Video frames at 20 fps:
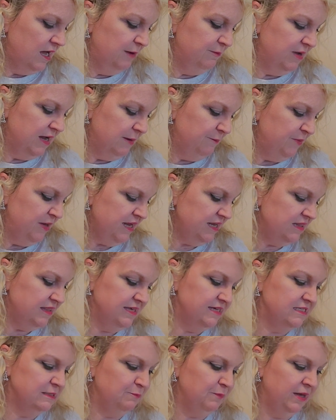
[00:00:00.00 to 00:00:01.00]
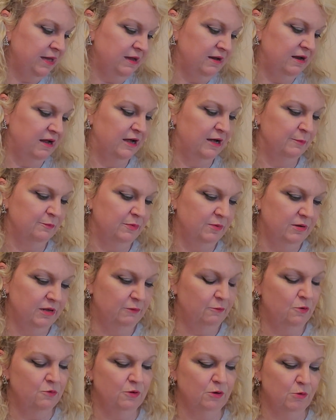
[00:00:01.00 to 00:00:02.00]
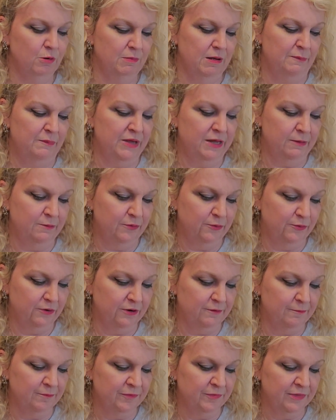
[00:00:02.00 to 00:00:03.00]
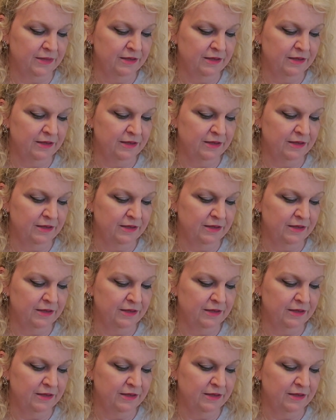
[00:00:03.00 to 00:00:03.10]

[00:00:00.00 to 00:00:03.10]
Um, I picked this pin up. It won't go on my pin board.